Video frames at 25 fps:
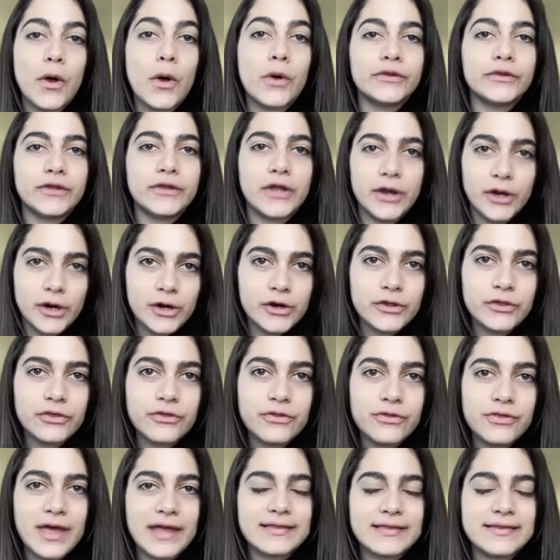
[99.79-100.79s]
on Earth
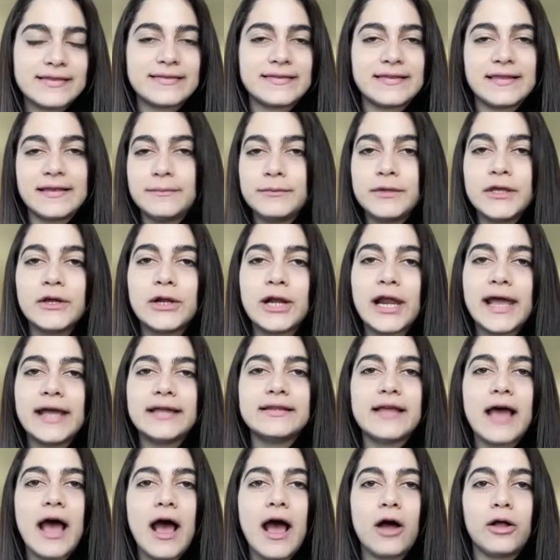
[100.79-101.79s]
that
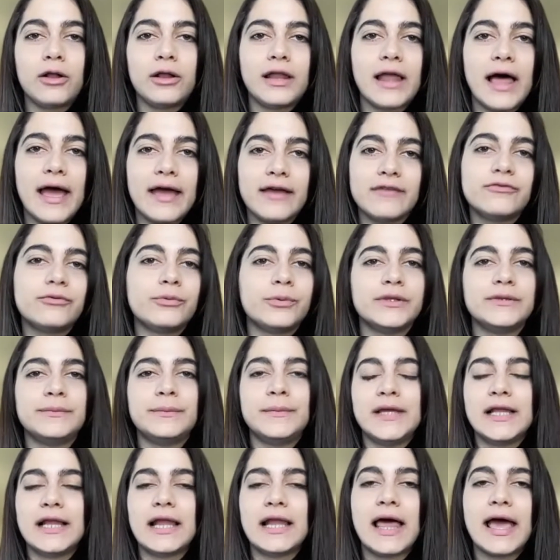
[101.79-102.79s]
simulate how life would
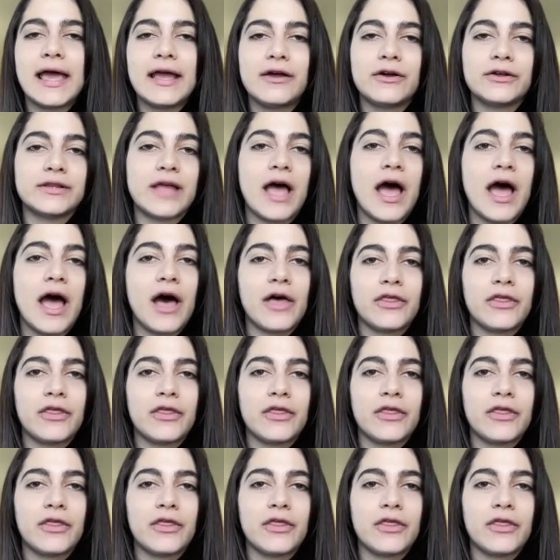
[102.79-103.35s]
be like on